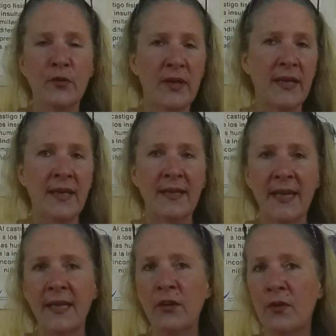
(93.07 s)
drinking,
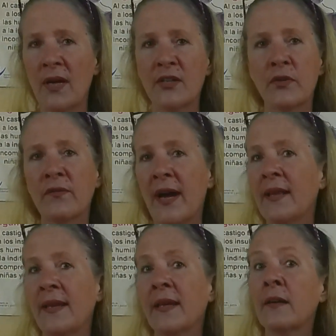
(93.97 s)
taking drugs, or
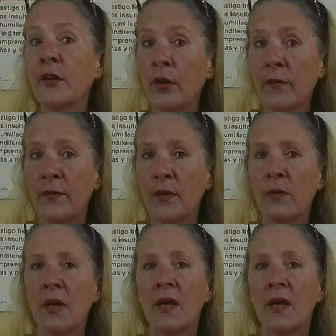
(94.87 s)
violating a curfew.